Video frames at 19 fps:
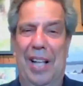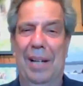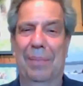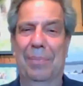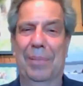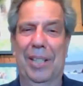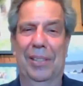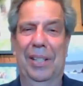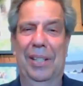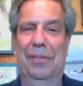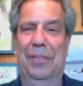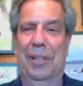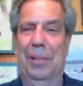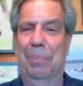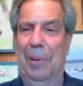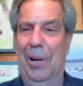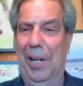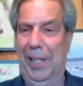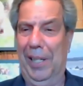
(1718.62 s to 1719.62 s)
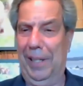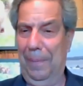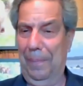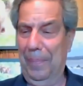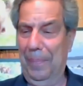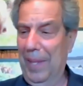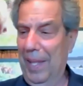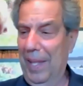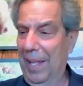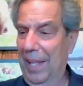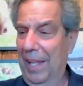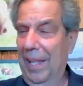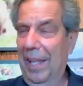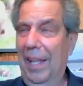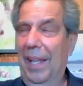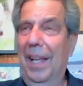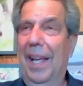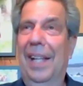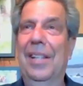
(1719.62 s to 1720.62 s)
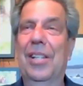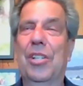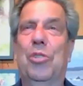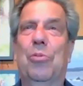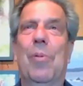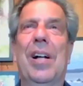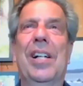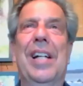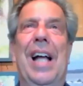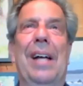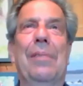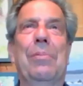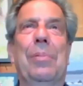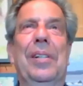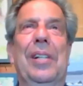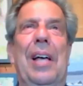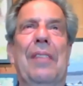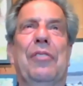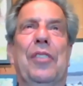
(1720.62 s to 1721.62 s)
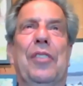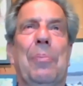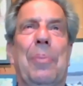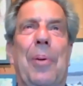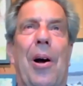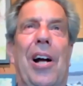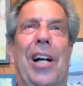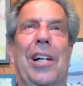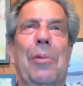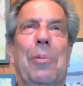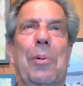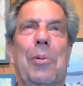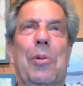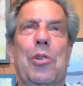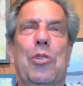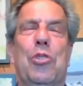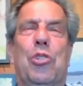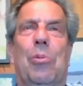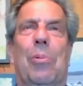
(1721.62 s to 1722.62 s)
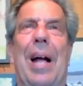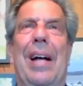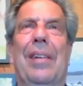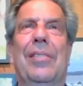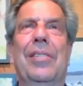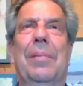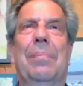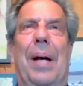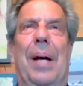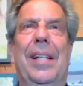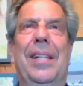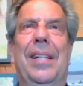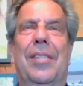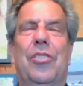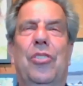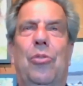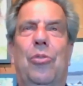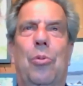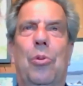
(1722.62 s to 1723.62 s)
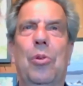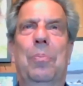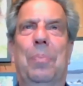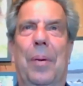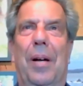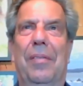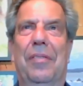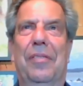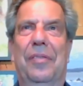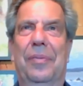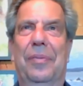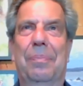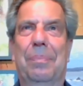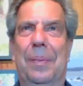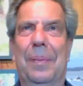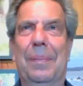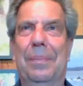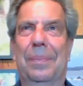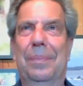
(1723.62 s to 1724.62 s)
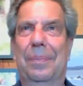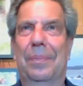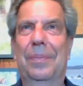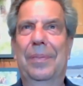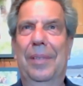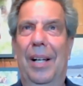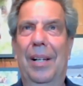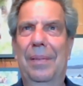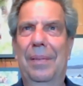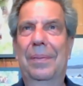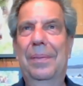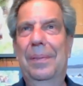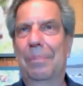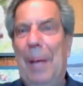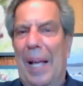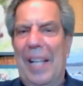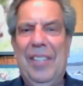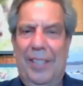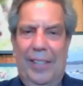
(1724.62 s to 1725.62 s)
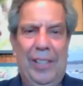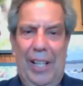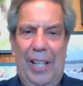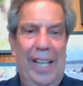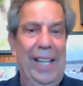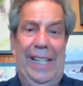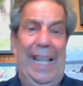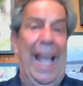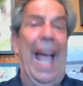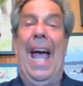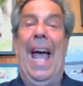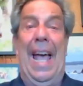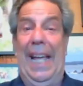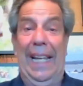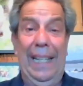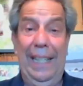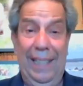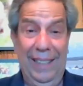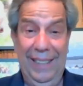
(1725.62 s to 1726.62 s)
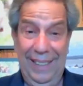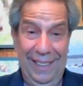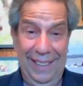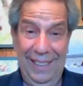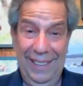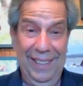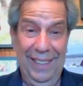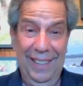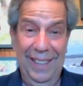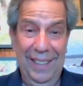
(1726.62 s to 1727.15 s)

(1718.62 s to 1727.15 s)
it was time to leave the park. And this one night we left the park and we were surrounded by this group of, basically a gang